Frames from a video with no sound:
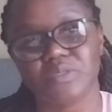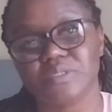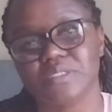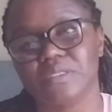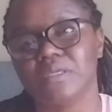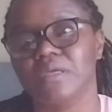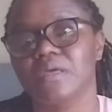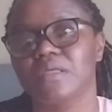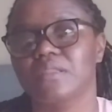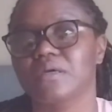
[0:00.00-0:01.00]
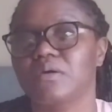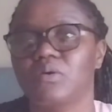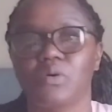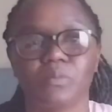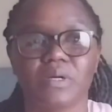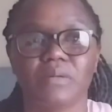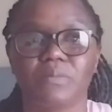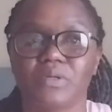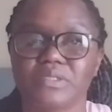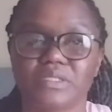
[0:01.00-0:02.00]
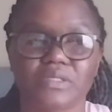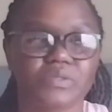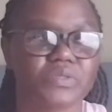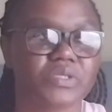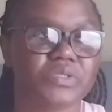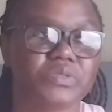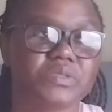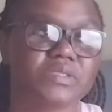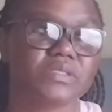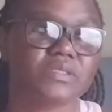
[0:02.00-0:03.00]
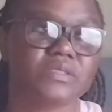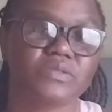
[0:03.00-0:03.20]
using the Ngoma border, or you can use the